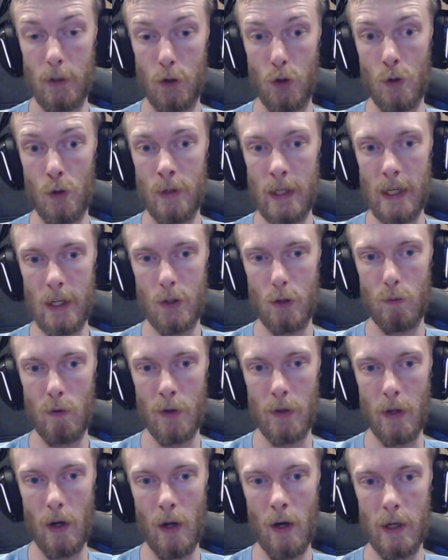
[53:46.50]
need to
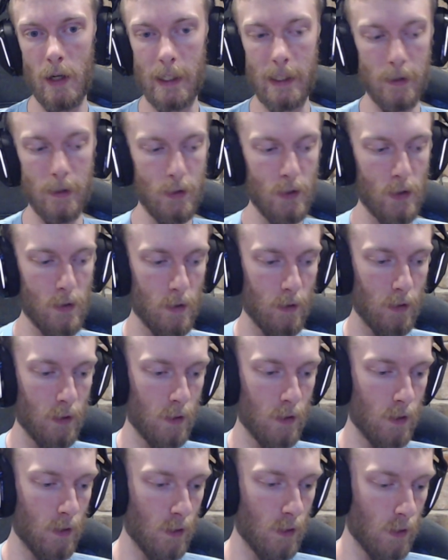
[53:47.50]
run the Arceus.
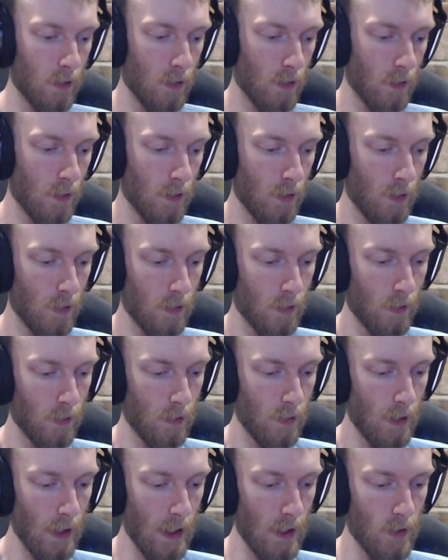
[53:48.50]

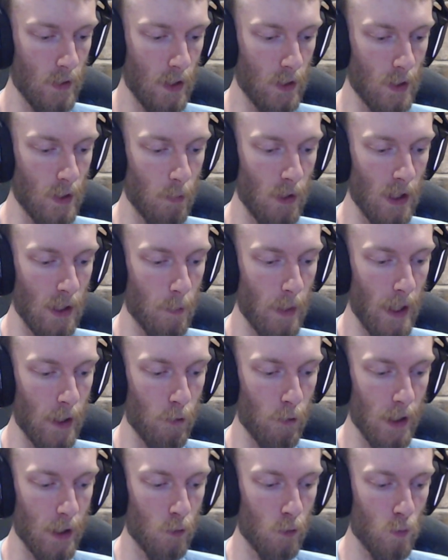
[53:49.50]
Is there something
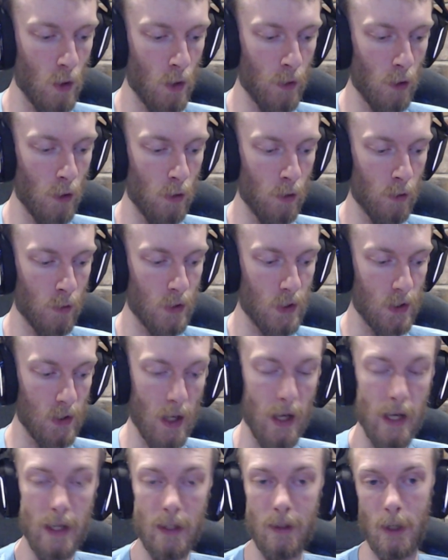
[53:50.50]
better I can run
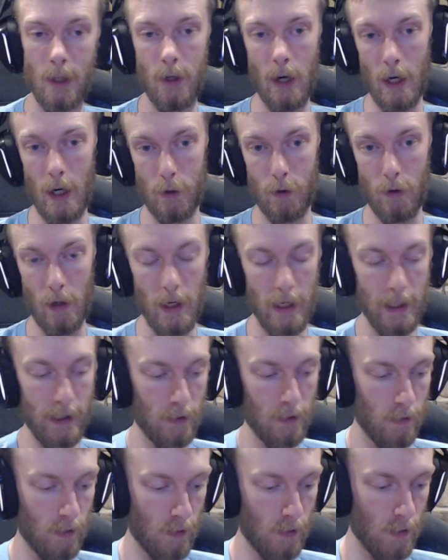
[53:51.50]
alongside the Darkrai
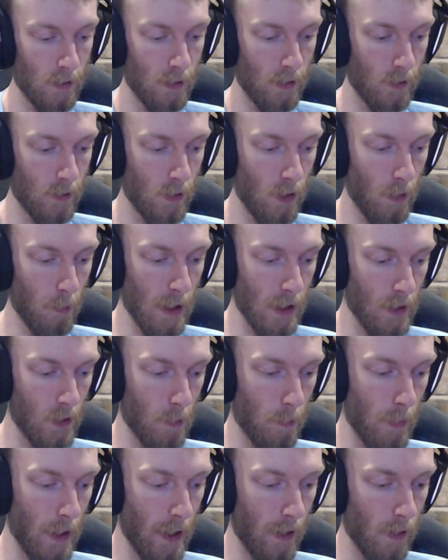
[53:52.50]
that makes
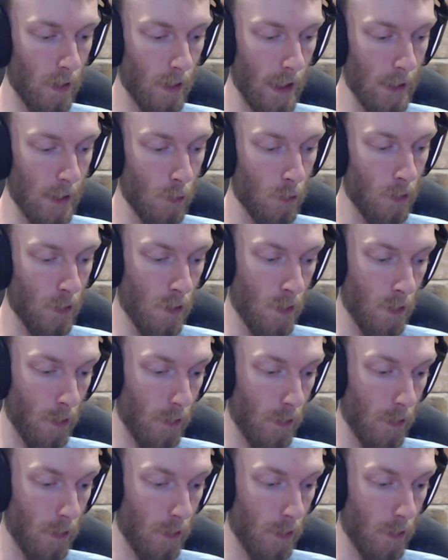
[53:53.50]
it better? I don't know.